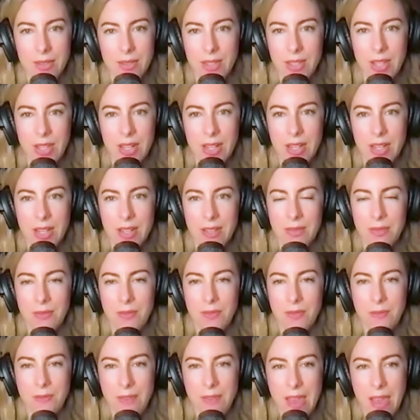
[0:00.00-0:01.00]
gonna
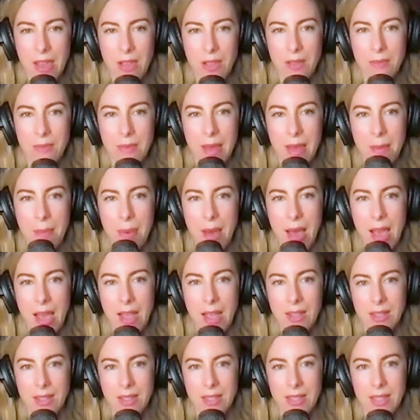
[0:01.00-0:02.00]
fail my
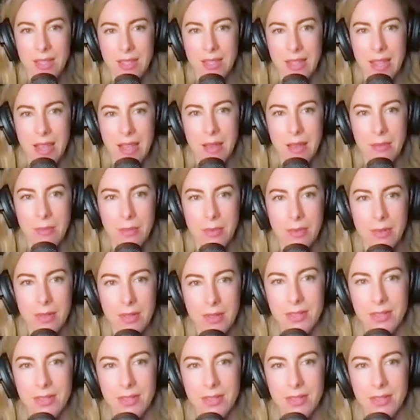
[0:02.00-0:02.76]
pilot's exam.